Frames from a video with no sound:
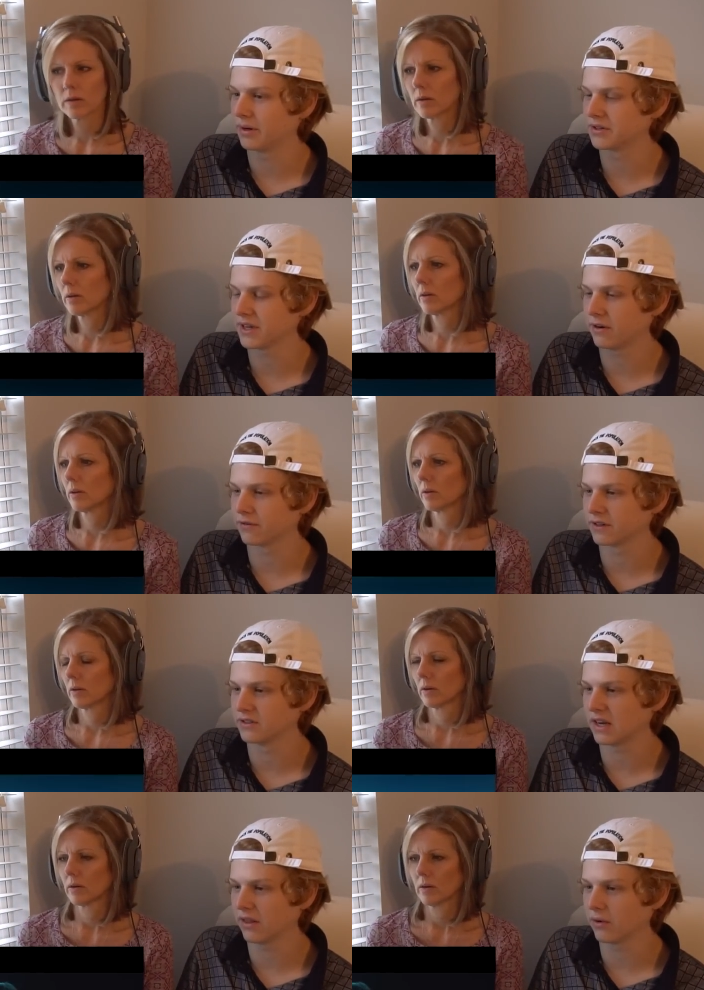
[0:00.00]
Speaker 1: herself because
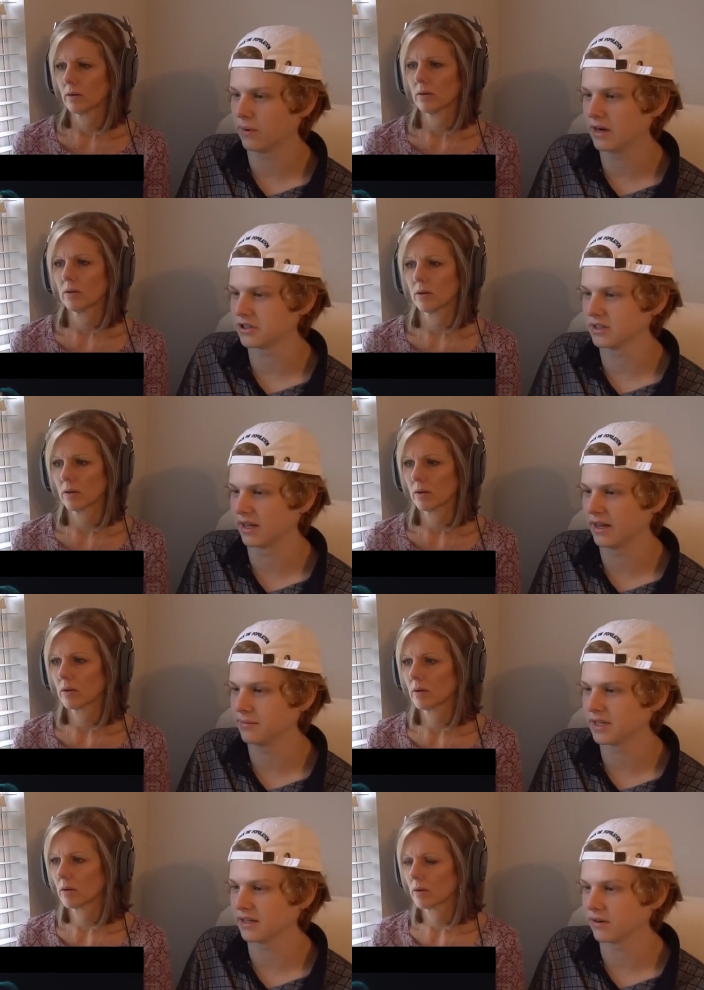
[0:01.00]
I don't know why she let him
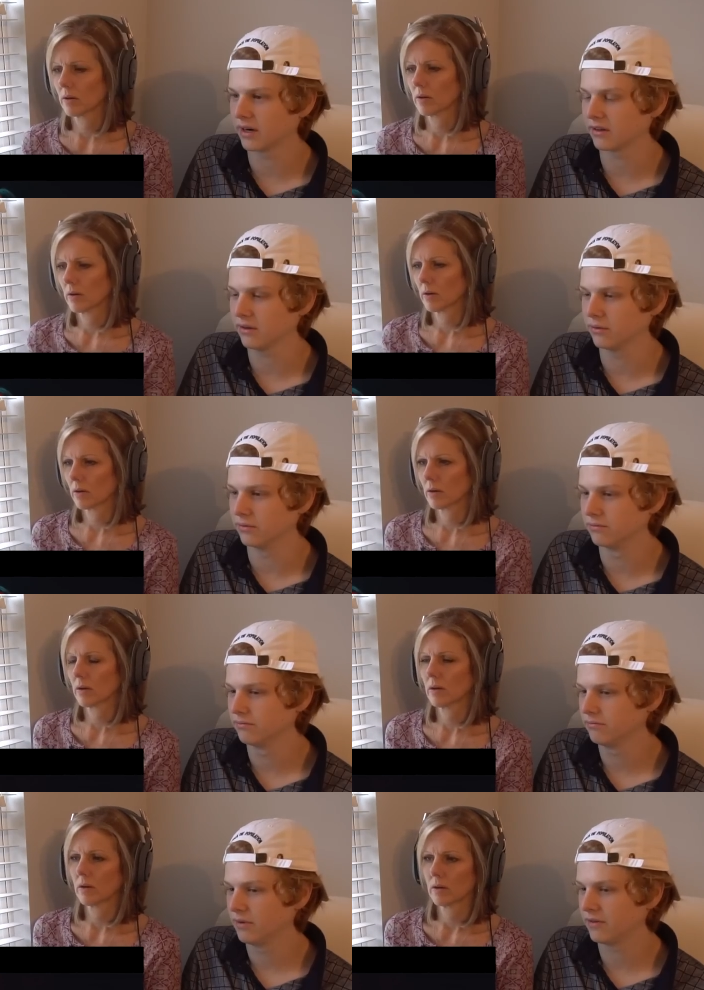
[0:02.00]
take credit too.
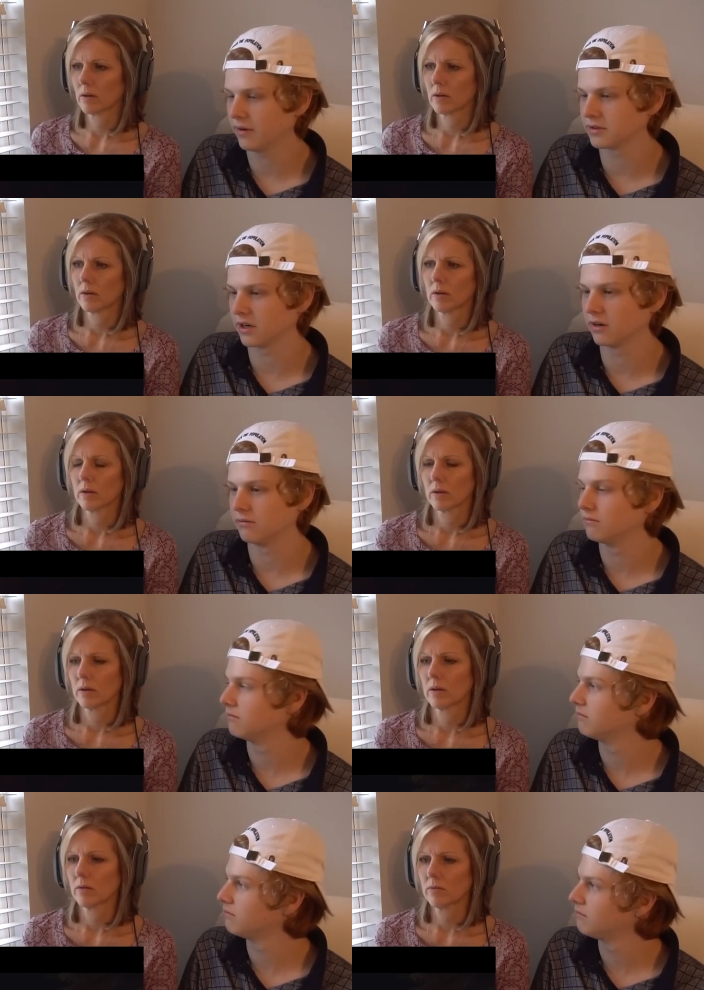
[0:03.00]
If that was her.
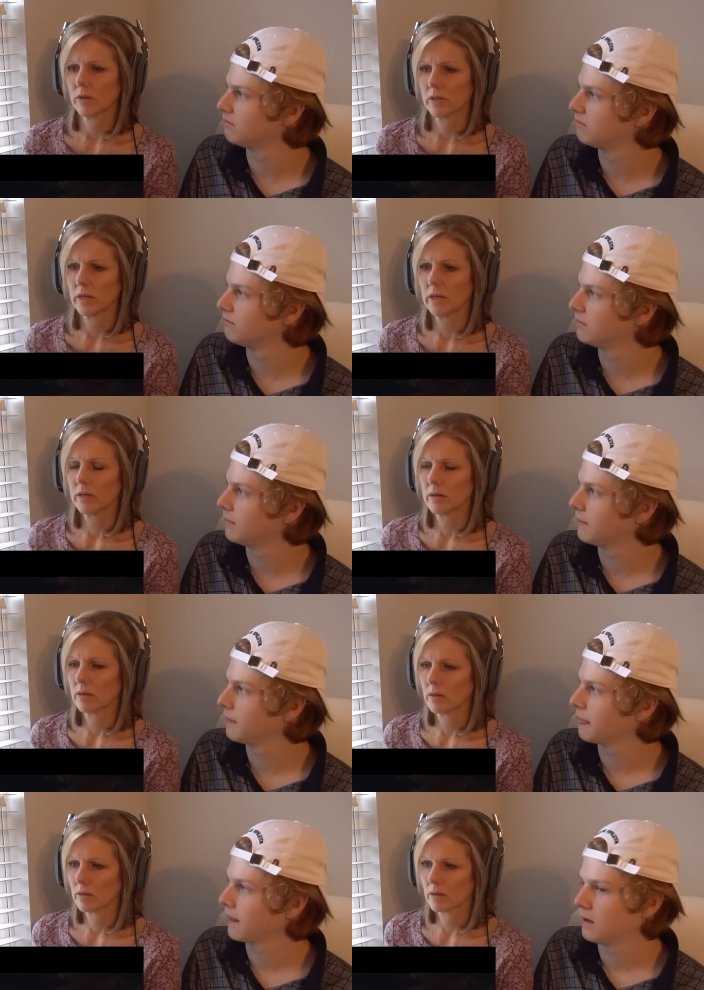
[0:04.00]
Really?
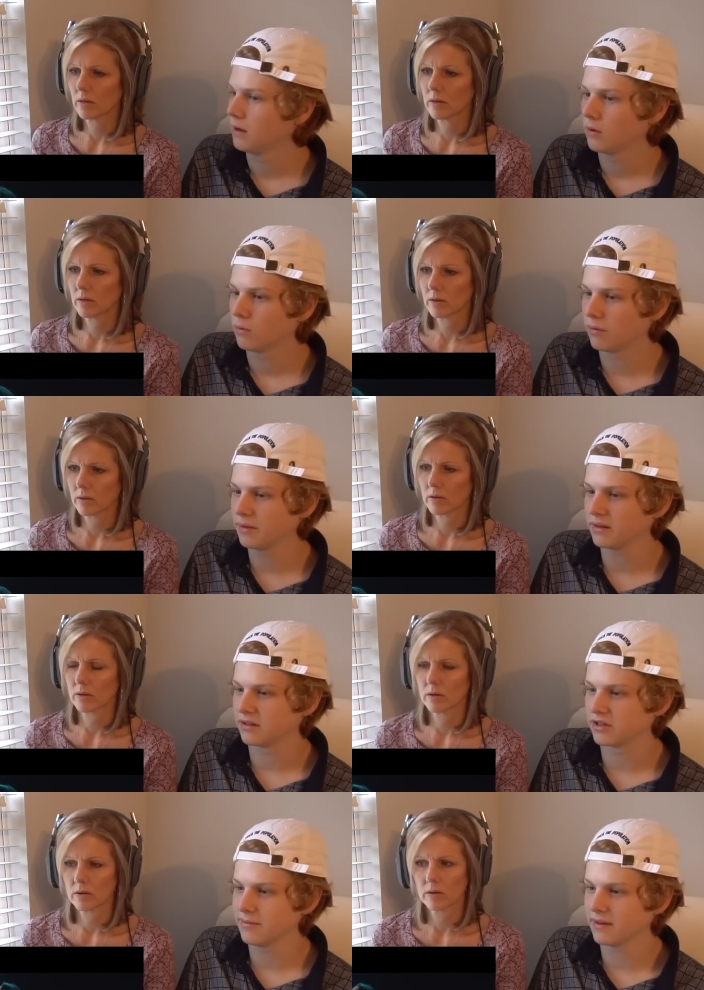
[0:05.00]
Well, I mean,
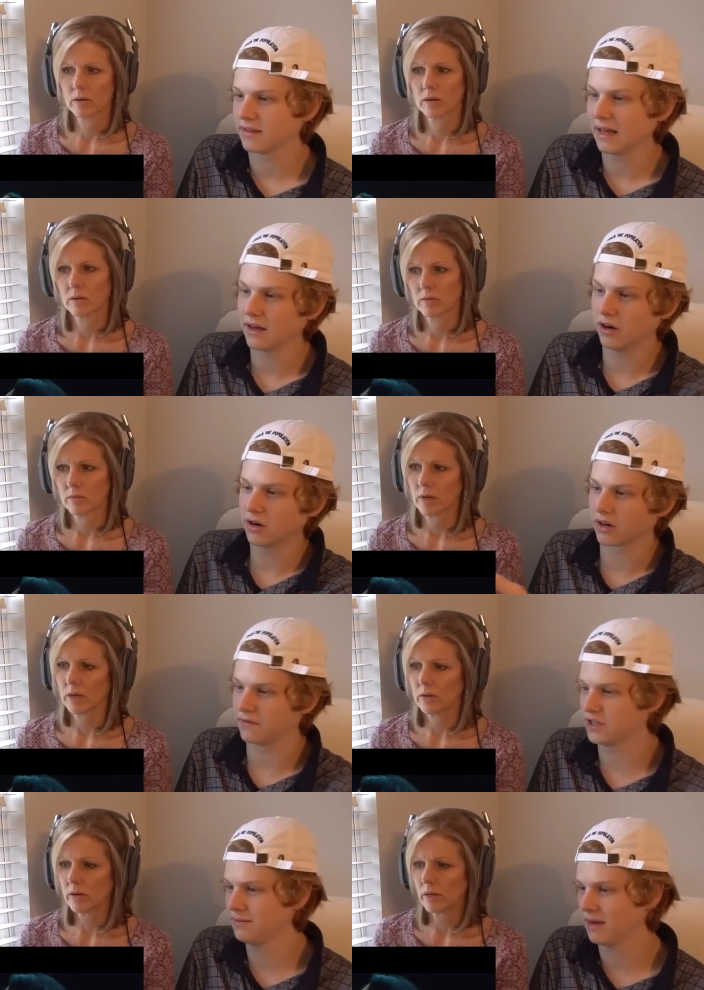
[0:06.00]
she made that hook. If
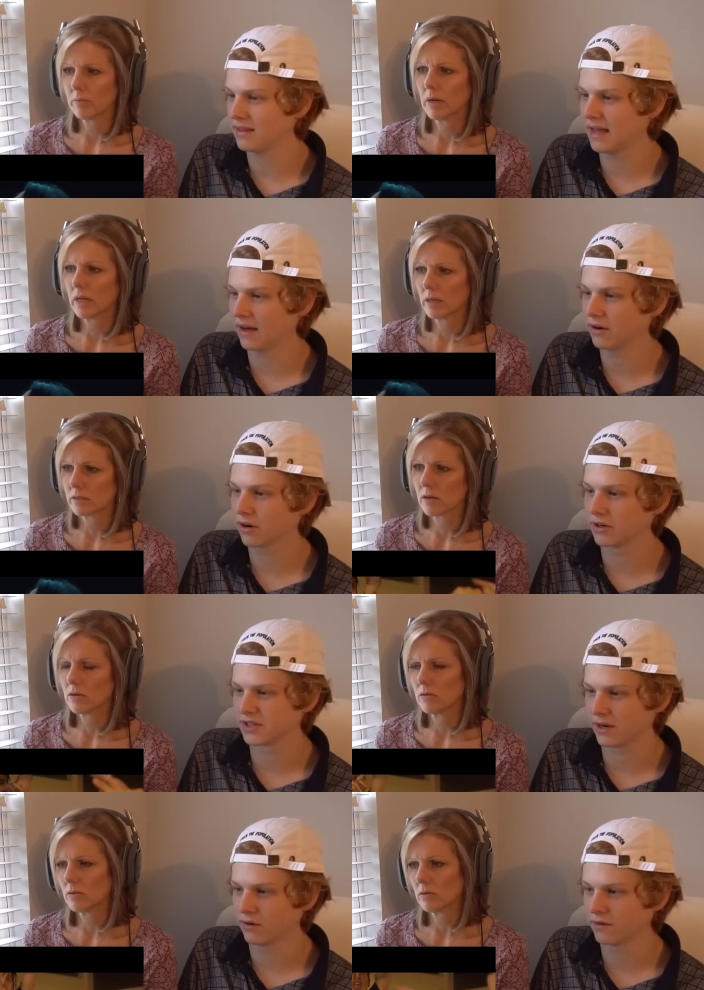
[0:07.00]
she made that hook
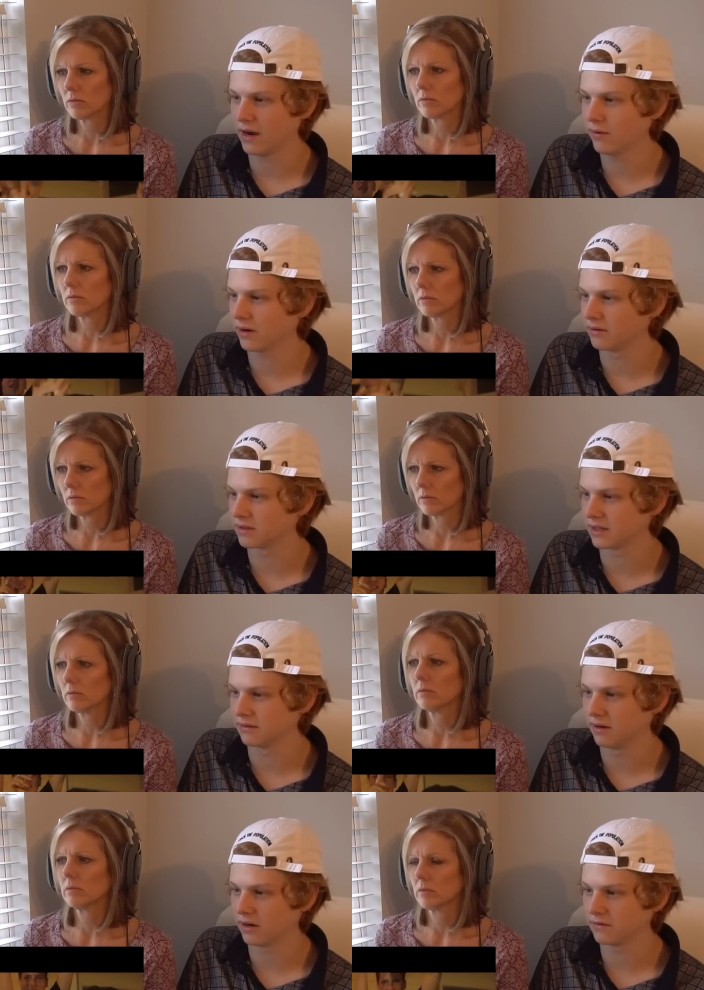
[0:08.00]
herself, I would have said,
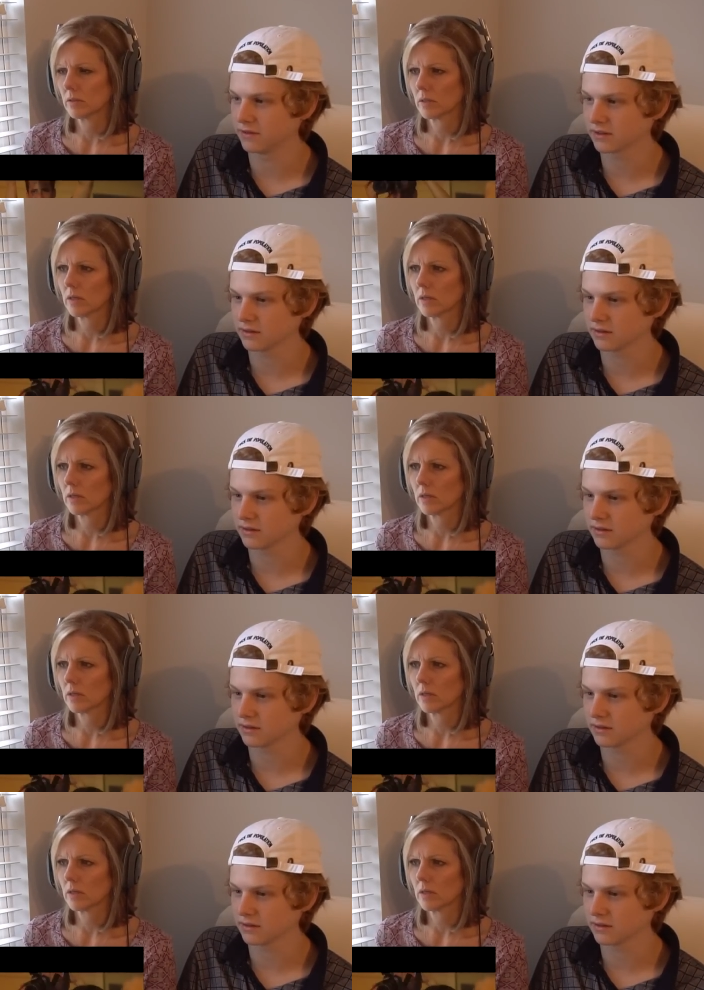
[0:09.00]
alright, fuck